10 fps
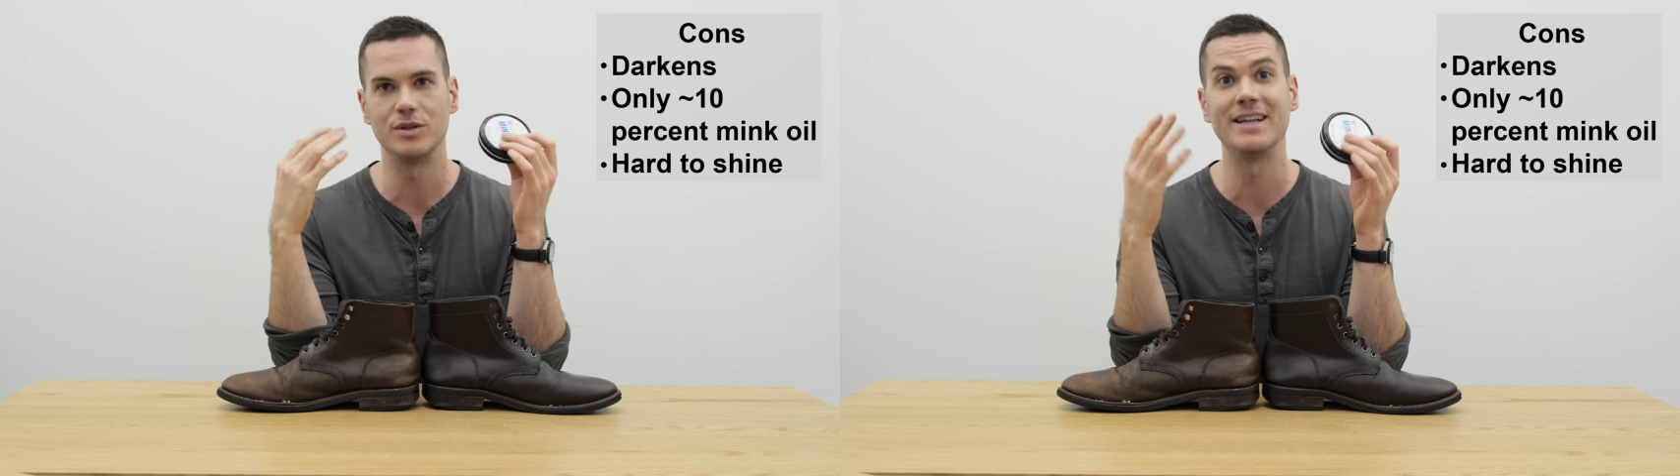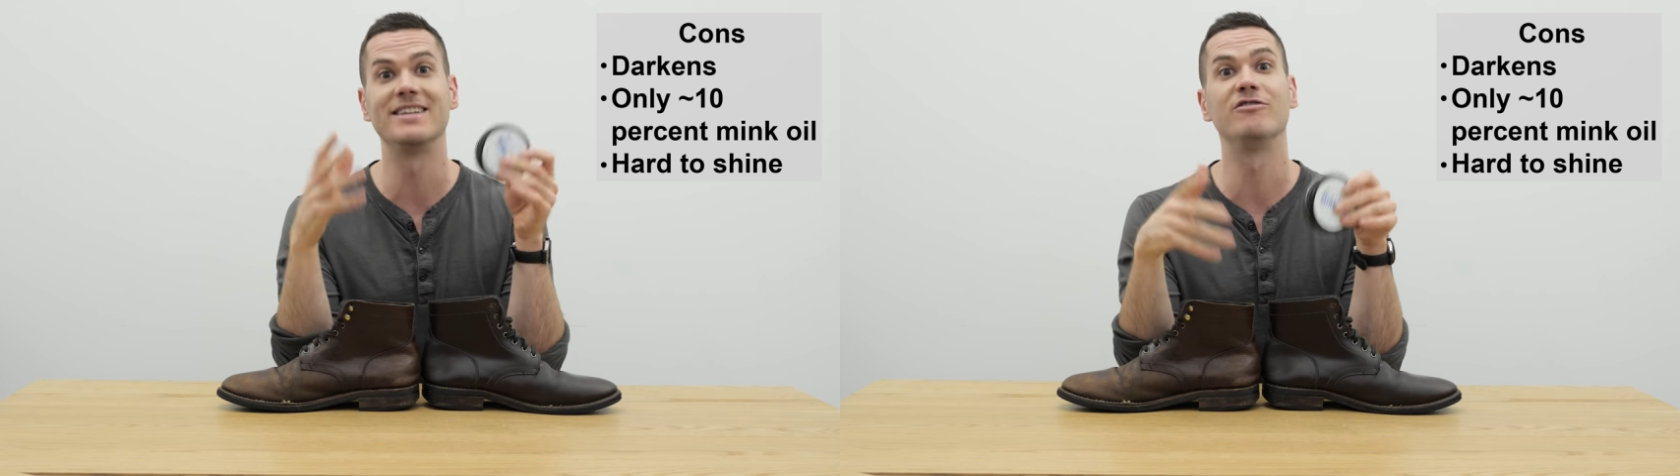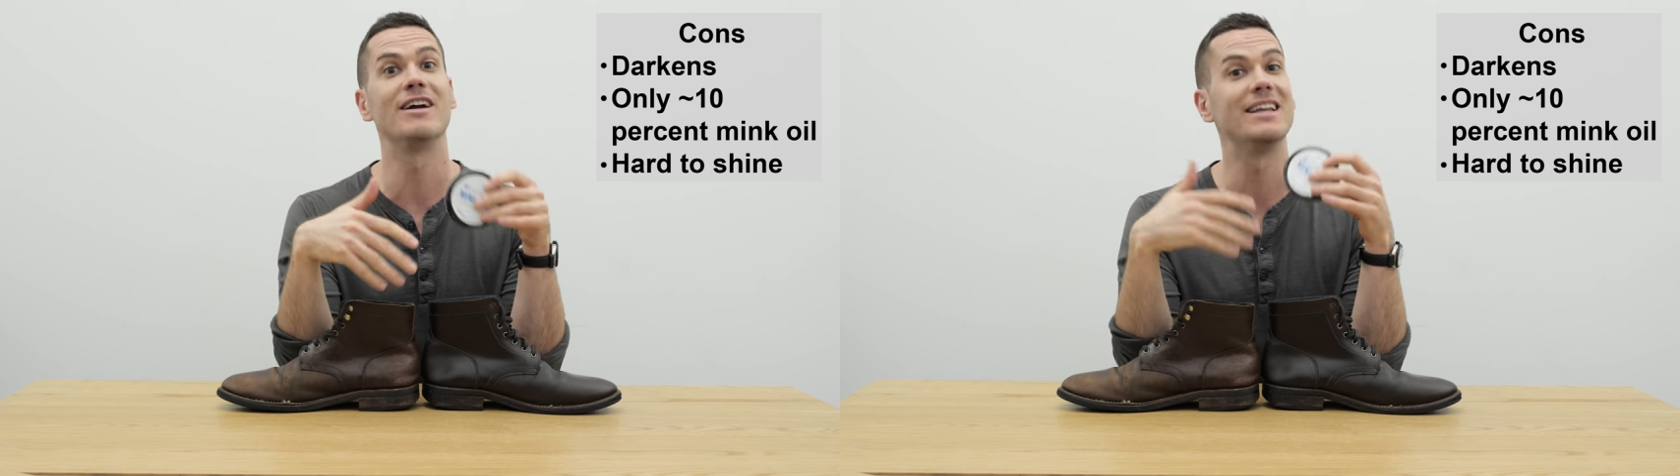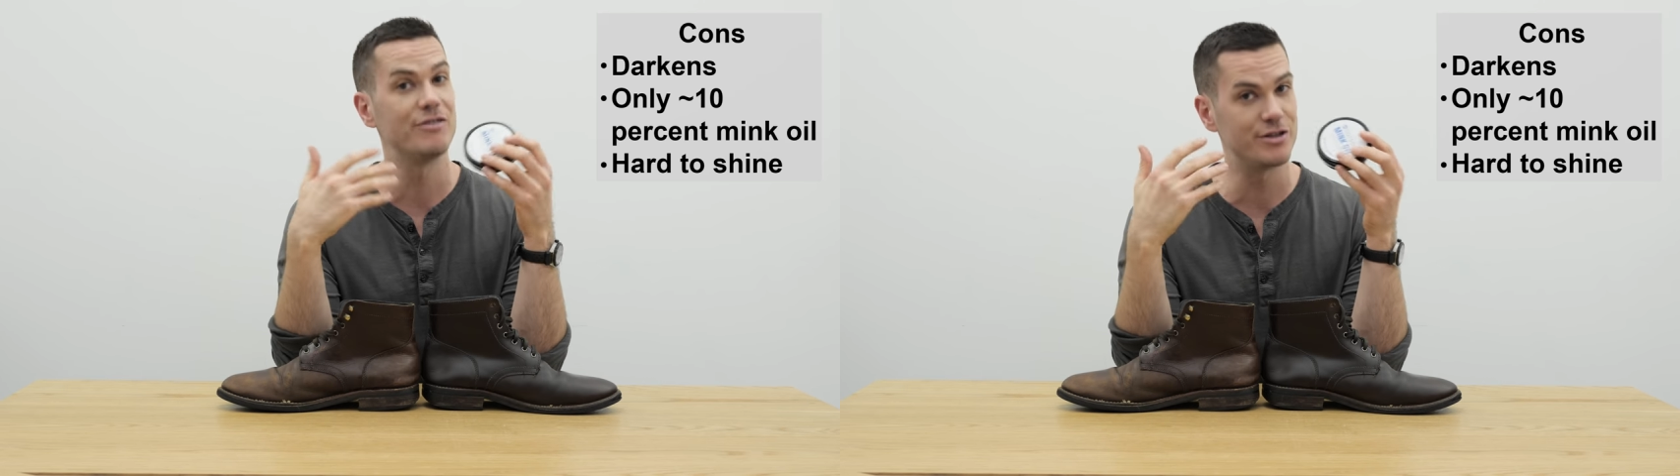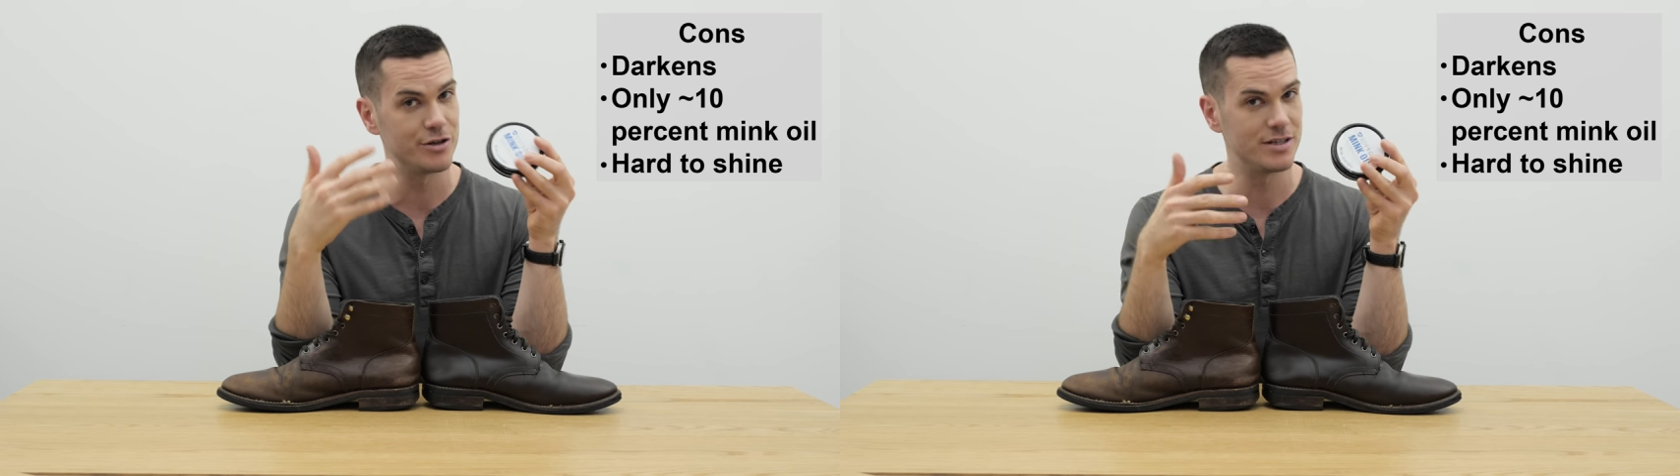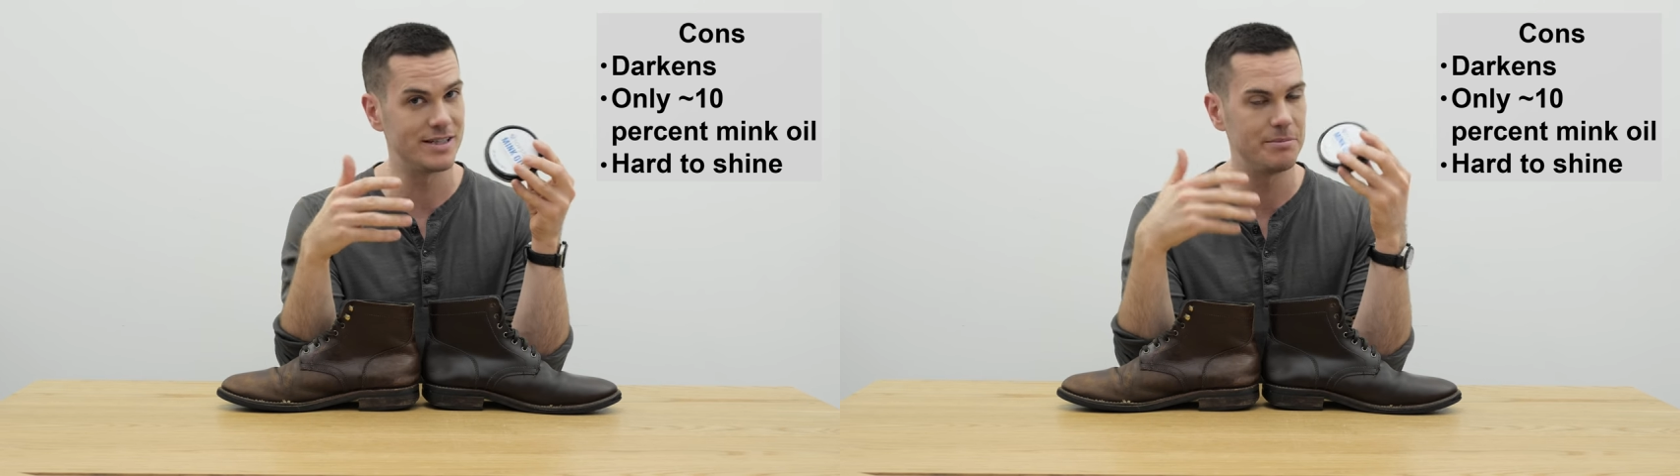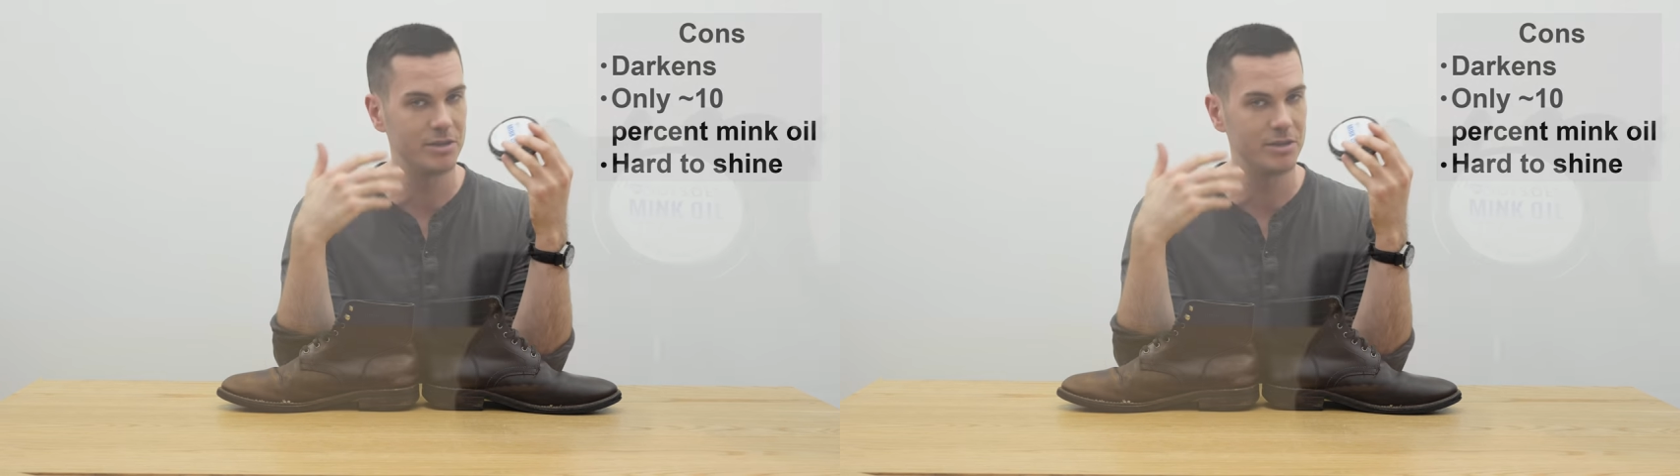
or like greatly reduces the